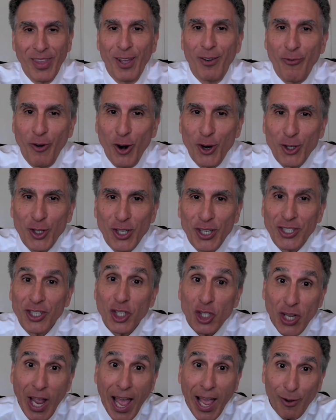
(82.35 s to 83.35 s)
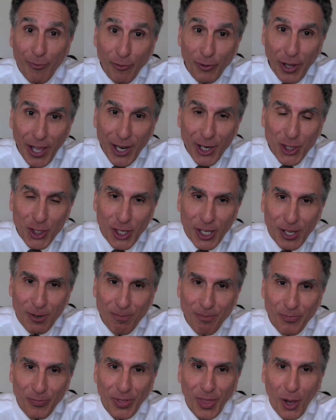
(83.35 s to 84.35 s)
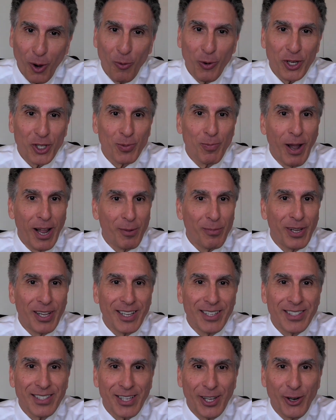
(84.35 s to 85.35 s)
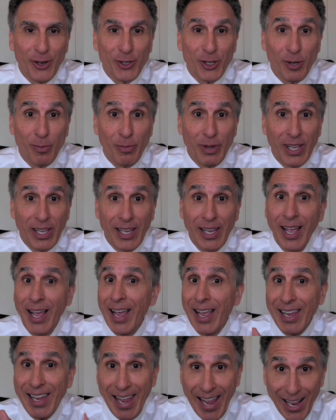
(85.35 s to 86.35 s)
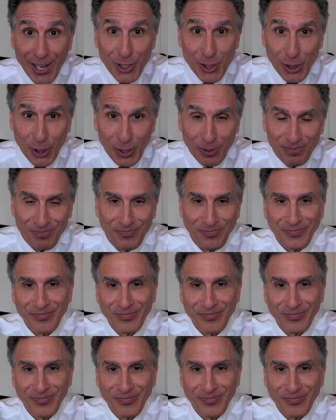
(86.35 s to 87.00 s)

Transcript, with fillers: versus stagflation, which might be considered to be cancer.